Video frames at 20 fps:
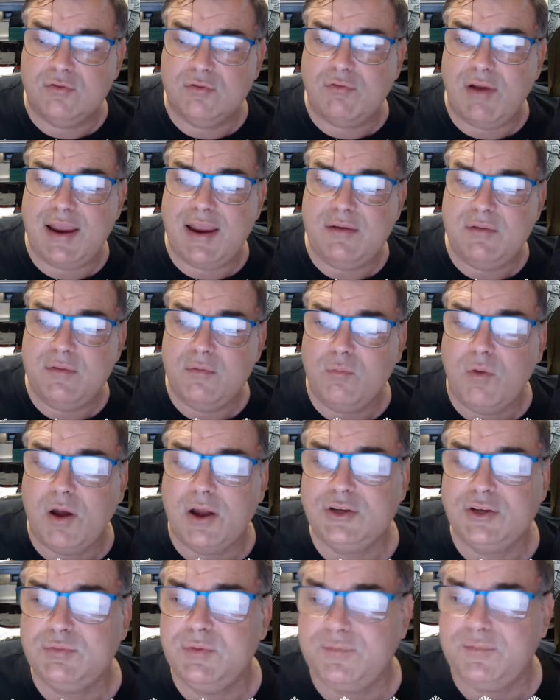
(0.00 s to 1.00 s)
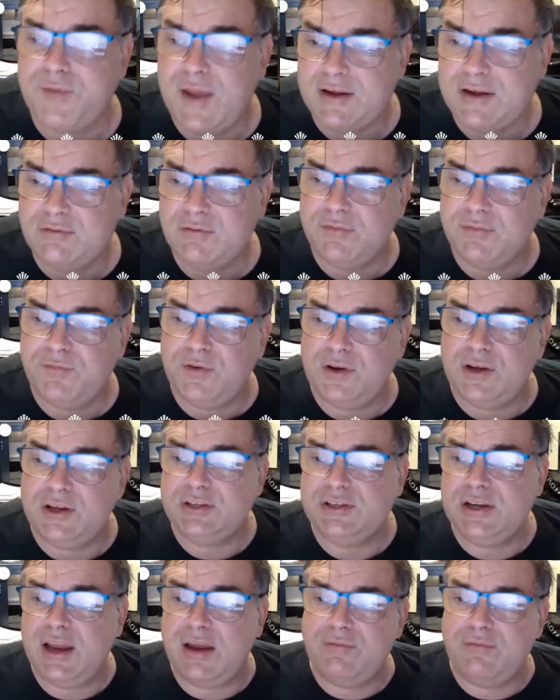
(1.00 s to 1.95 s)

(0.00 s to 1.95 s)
great watch with factory finish.